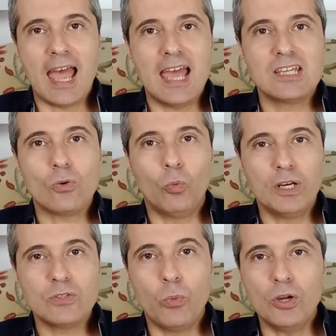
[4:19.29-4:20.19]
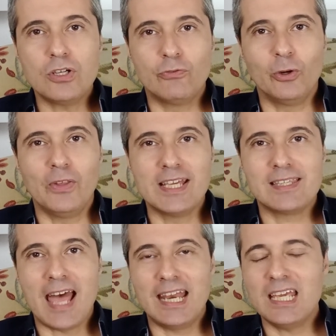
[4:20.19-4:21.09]
And what is wonderful
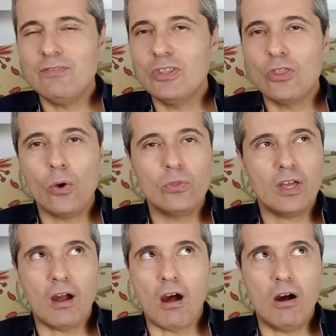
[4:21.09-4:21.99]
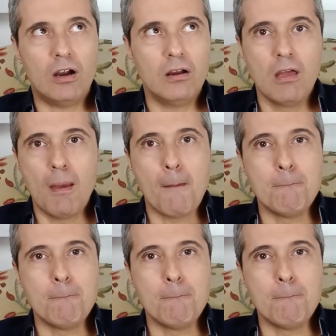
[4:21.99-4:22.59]
is that even though there are